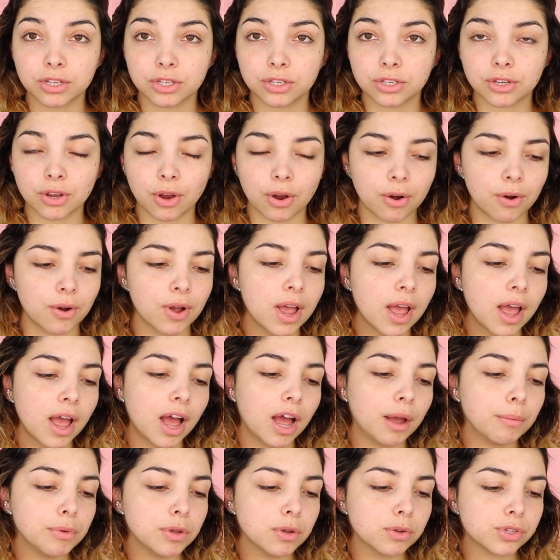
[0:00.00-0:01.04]
So
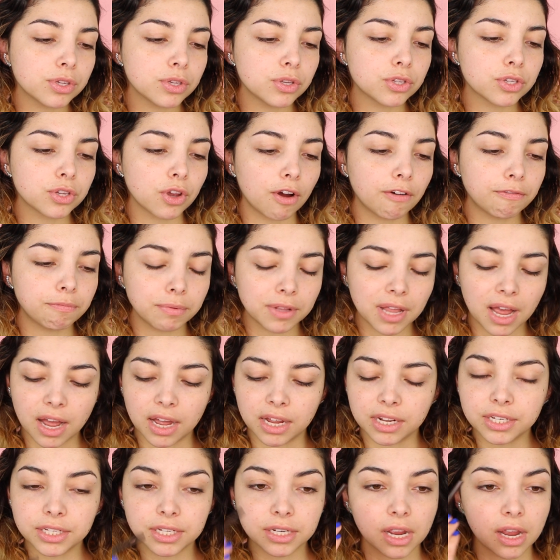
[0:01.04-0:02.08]
I'm using soft
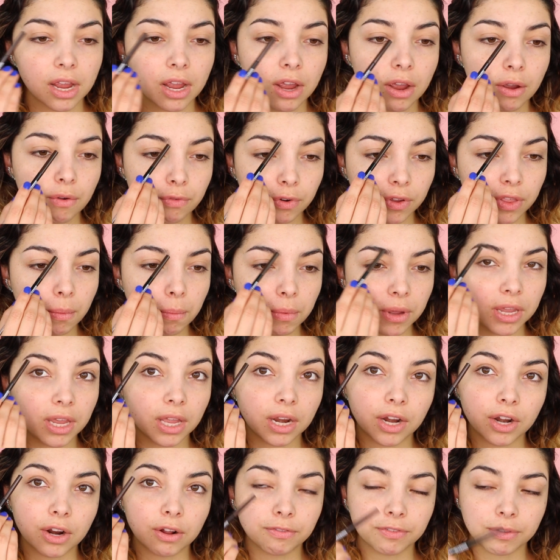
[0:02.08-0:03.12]
blonde for the
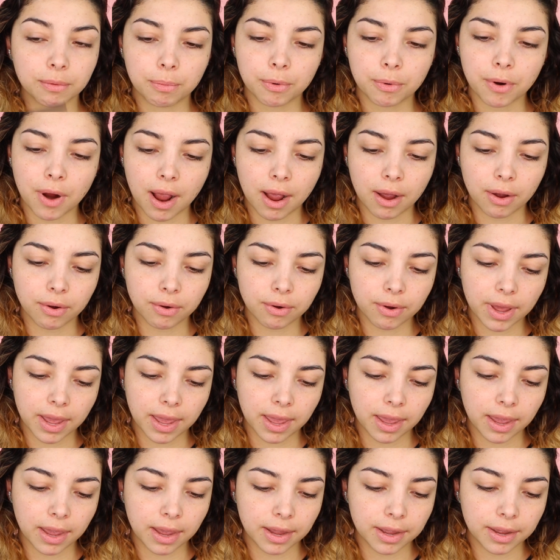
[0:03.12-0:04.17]
beginning of the brow,
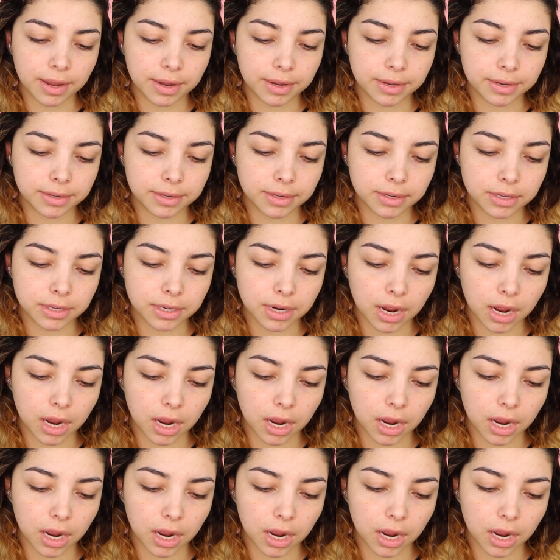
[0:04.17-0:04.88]
and